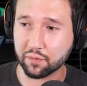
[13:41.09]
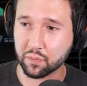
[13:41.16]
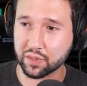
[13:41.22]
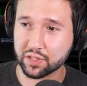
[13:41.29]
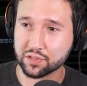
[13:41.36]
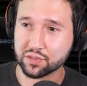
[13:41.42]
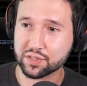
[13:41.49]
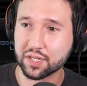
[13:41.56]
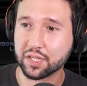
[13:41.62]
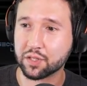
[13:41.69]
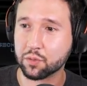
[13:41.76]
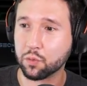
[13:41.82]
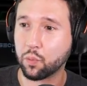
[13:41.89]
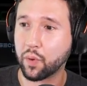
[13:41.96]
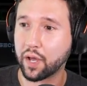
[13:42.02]
I mean, this will take
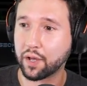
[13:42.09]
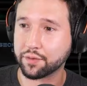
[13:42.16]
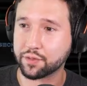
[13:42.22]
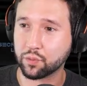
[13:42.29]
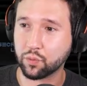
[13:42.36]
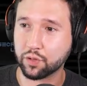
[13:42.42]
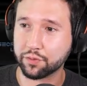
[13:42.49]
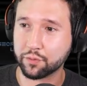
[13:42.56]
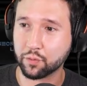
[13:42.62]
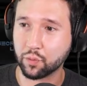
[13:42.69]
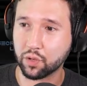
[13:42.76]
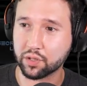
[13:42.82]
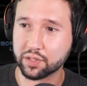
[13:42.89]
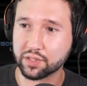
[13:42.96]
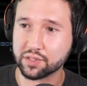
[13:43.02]
you a while to run through
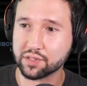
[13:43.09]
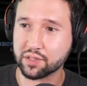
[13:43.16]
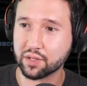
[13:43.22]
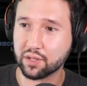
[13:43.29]
all these.